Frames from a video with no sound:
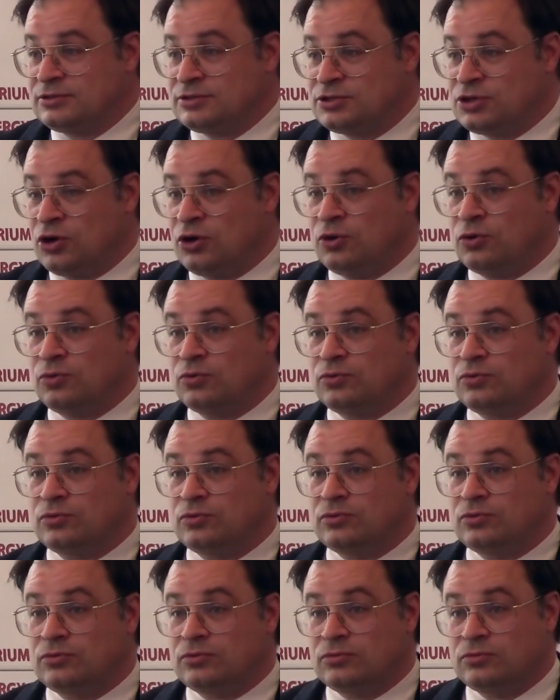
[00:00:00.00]

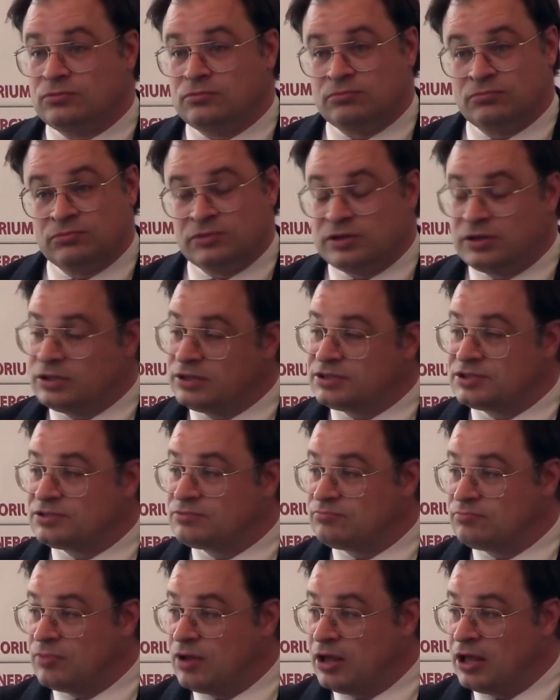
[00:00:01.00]
So
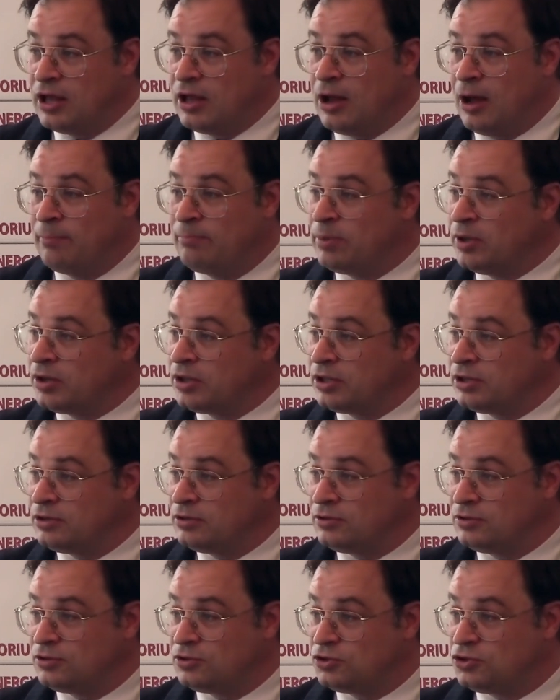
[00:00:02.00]
$1
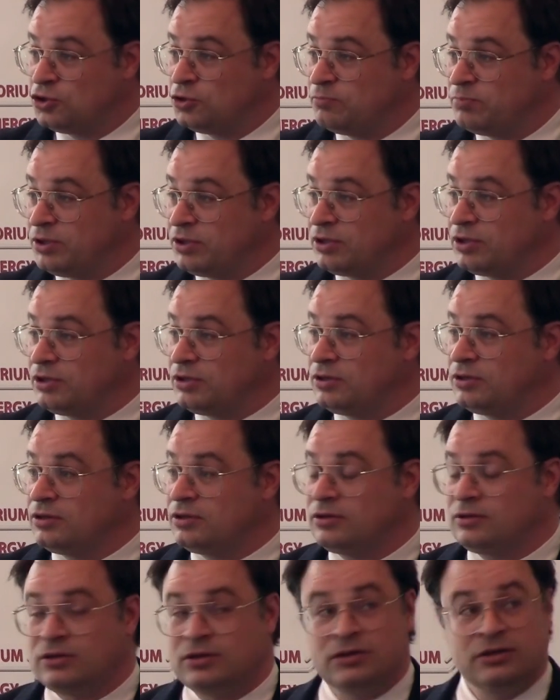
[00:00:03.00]
billion, $2
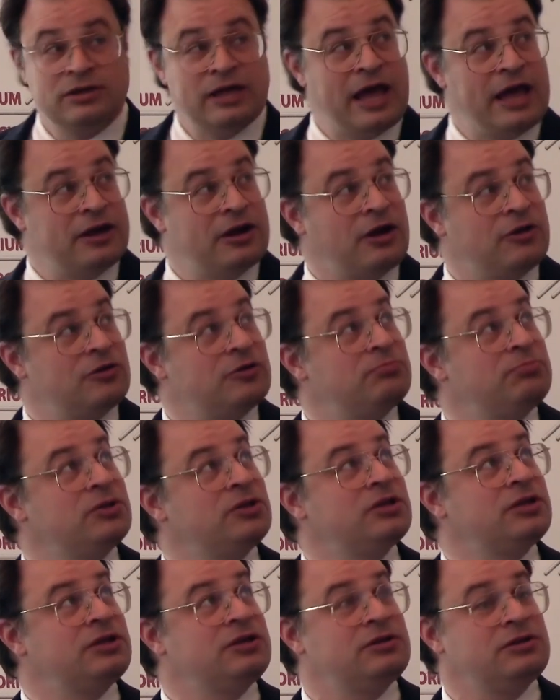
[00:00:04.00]
billion, $800
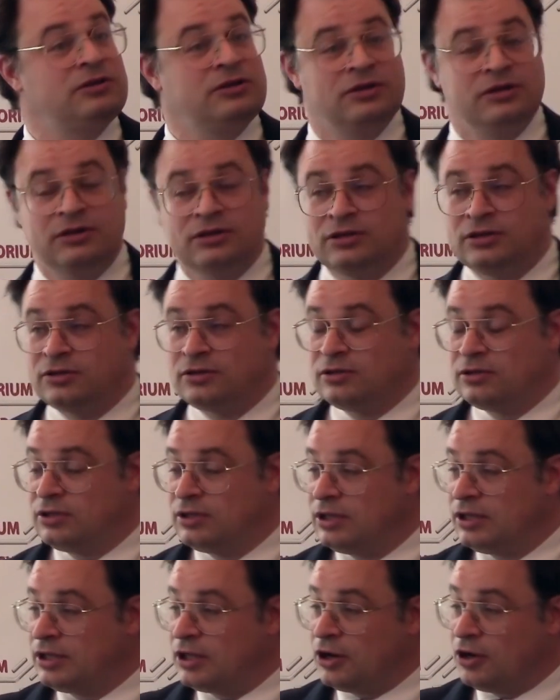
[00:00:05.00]

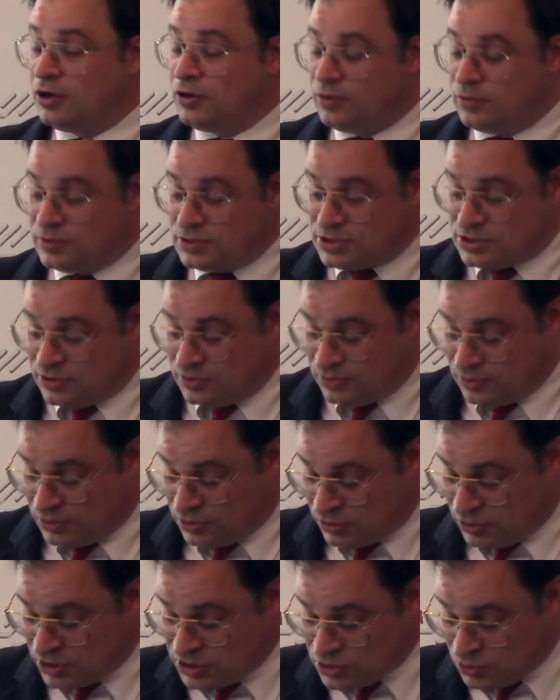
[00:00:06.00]
million, you know, so
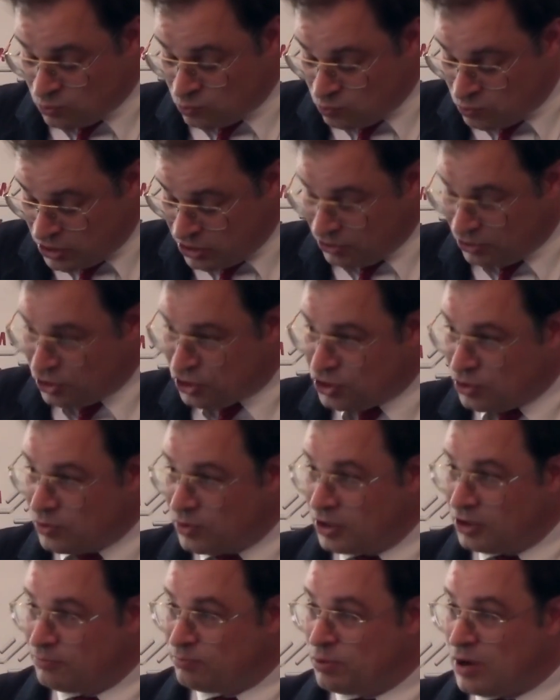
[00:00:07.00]
there is a real
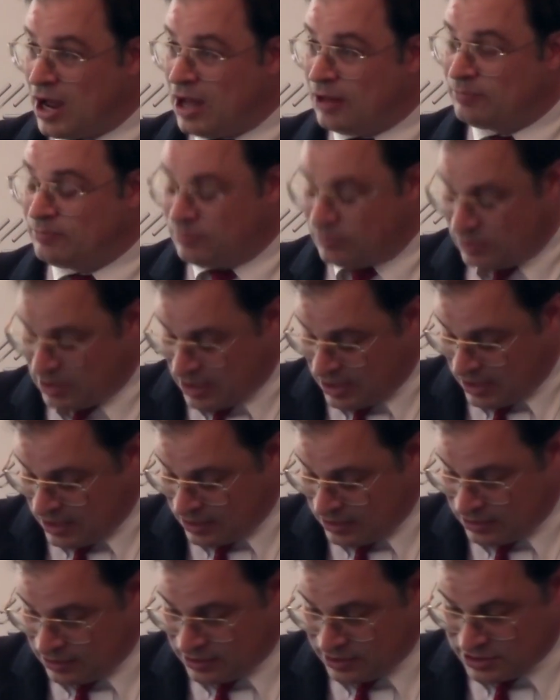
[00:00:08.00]
thorium problem,
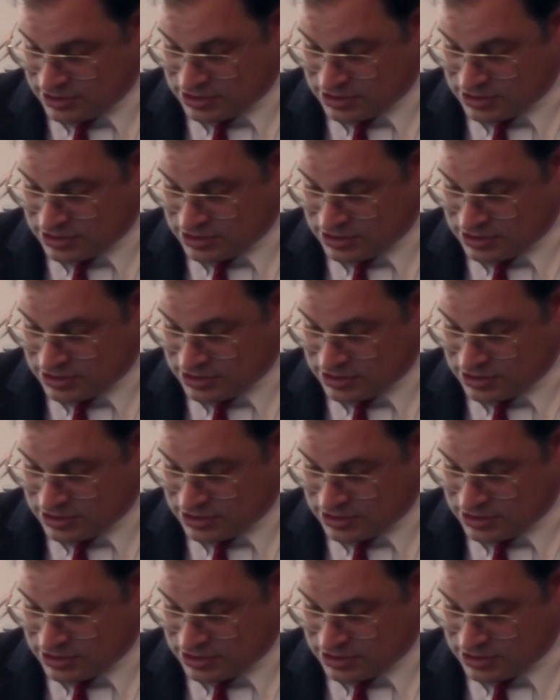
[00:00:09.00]
and